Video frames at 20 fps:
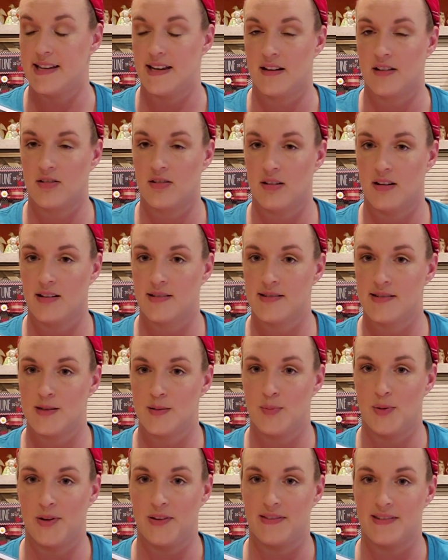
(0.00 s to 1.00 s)
Santa Claus to
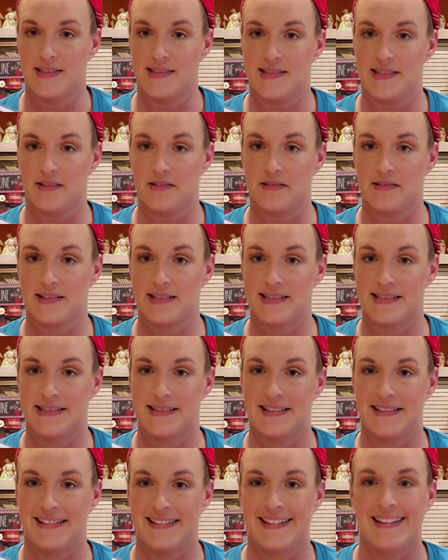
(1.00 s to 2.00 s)
put the silks
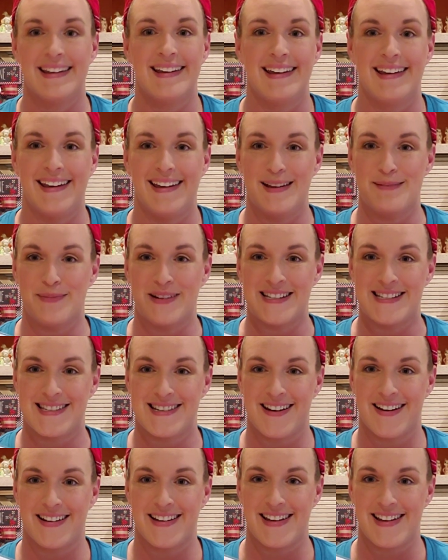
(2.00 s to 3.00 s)
in my
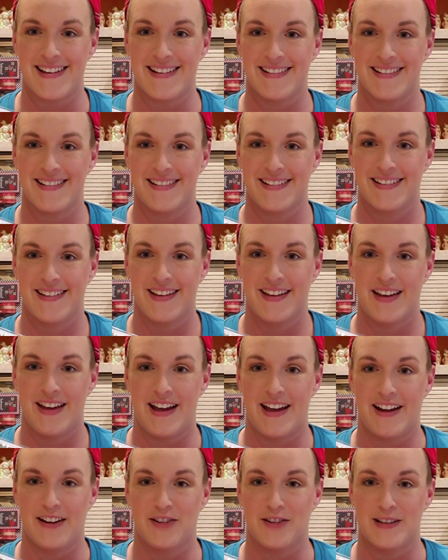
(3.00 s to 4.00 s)
stocking
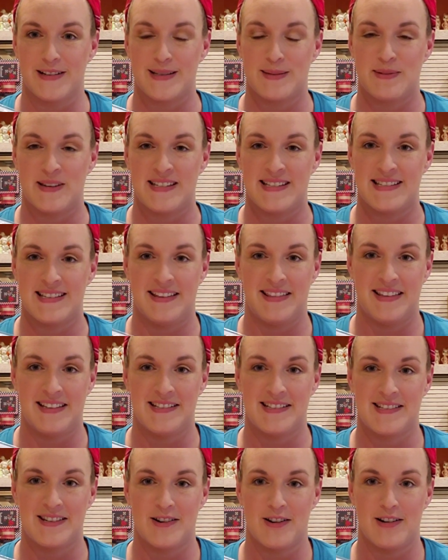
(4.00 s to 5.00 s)
at Christmas and then
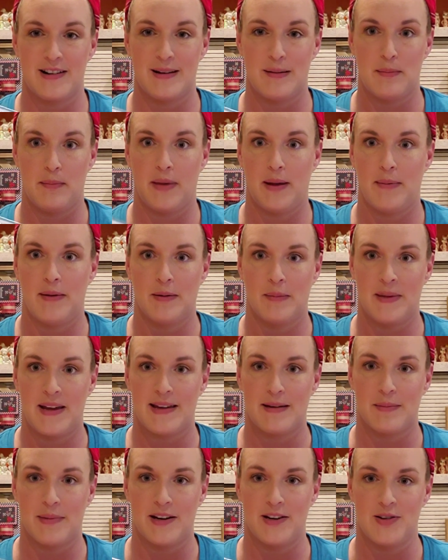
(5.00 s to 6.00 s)
start it. Maybe I'll make
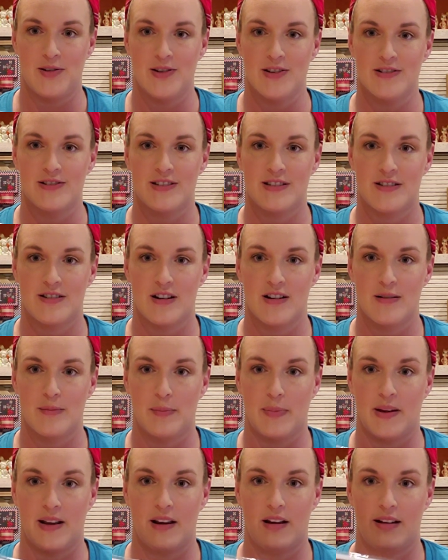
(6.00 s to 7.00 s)
it my New Year's start,
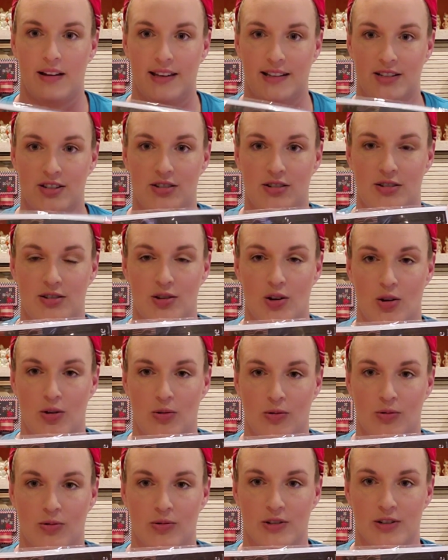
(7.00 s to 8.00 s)
but it's
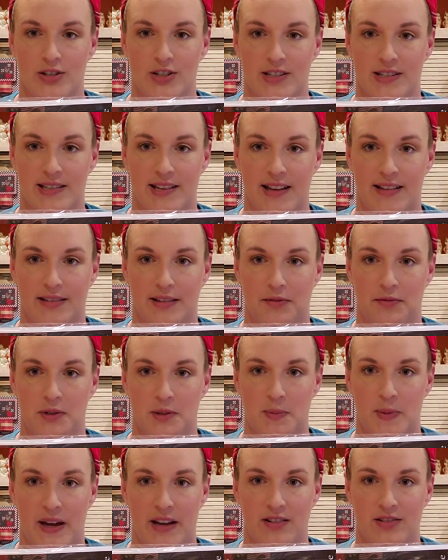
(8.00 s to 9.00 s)
so gorgeous. I love this
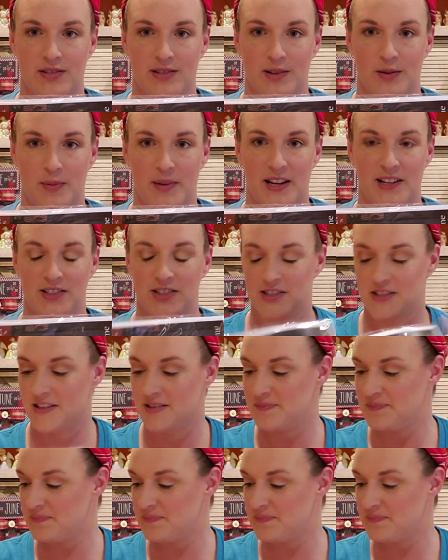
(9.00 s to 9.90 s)
pattern so much.